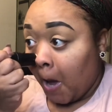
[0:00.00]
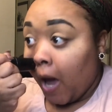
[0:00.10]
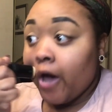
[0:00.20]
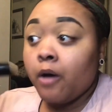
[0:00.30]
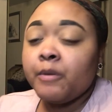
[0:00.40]

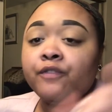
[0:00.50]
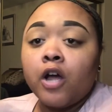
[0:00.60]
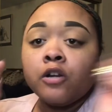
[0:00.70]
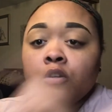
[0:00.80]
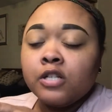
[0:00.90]
If y'all
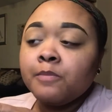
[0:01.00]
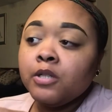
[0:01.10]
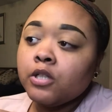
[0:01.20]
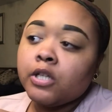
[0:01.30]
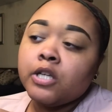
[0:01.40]
notice me
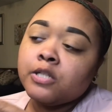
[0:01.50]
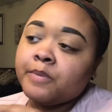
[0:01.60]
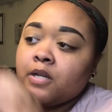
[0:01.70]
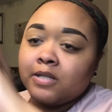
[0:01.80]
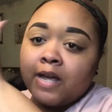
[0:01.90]
looking here, it's
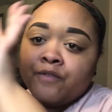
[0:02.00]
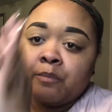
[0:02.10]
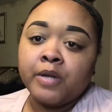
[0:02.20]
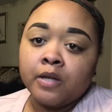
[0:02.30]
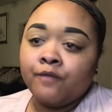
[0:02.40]
because I have a
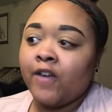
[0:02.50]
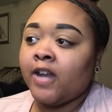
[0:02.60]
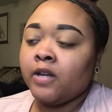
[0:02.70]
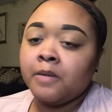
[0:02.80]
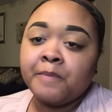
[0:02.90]
big
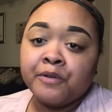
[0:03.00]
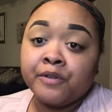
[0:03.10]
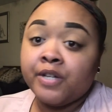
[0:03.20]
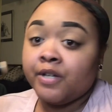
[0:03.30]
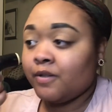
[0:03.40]
vanity mirror
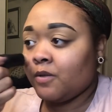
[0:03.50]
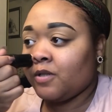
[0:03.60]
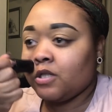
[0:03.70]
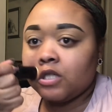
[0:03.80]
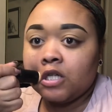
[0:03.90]
here, so it's
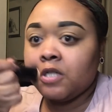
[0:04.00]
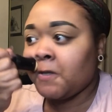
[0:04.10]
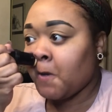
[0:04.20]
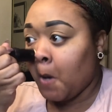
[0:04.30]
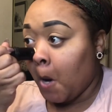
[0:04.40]
just
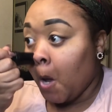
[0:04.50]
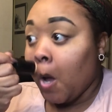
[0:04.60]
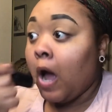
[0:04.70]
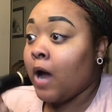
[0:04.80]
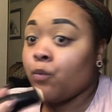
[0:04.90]
easier.
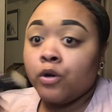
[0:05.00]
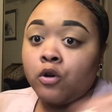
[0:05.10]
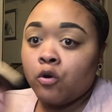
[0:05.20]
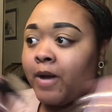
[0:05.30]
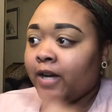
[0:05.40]
I will go
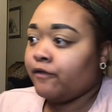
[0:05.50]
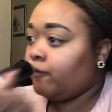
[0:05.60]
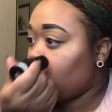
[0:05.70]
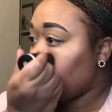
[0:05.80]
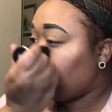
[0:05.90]
back and
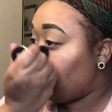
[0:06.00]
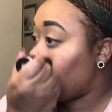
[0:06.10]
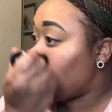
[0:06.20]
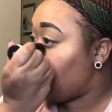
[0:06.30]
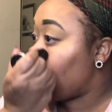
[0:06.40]
forth,
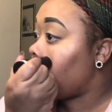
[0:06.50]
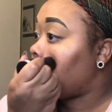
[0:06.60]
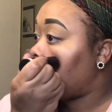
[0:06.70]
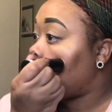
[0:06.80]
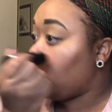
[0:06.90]

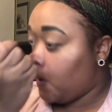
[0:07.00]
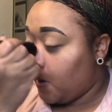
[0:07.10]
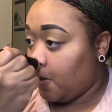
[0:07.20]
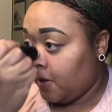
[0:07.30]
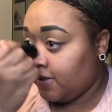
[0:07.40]

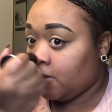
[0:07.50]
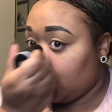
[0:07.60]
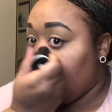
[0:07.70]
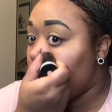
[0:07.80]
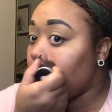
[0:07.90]
and so yeah,
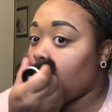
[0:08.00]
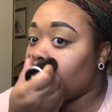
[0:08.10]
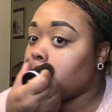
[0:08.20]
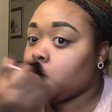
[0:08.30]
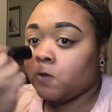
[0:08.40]
I
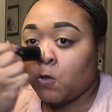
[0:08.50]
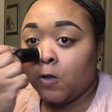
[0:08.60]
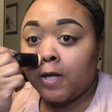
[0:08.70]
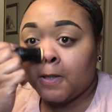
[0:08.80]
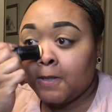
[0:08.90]
always just go
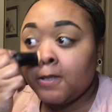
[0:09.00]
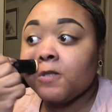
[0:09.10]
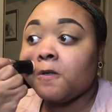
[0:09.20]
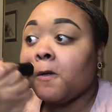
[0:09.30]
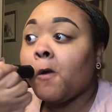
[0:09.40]
like
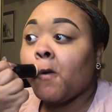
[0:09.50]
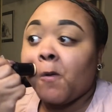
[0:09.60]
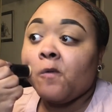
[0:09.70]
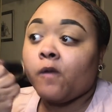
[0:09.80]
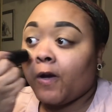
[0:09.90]
this
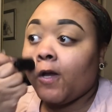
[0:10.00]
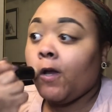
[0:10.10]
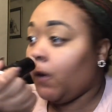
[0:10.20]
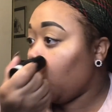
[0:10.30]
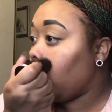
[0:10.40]
right
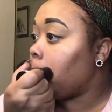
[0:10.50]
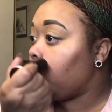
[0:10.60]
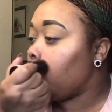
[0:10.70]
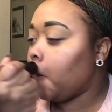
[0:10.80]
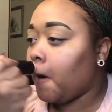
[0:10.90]
here,
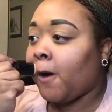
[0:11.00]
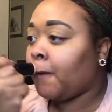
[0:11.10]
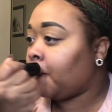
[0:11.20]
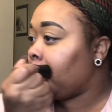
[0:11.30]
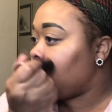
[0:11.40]
blur out
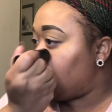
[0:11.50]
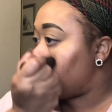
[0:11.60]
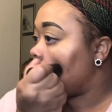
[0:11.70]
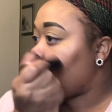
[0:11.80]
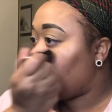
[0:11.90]
this
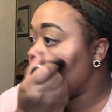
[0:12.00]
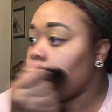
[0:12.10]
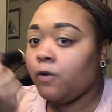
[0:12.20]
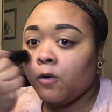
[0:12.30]
right here.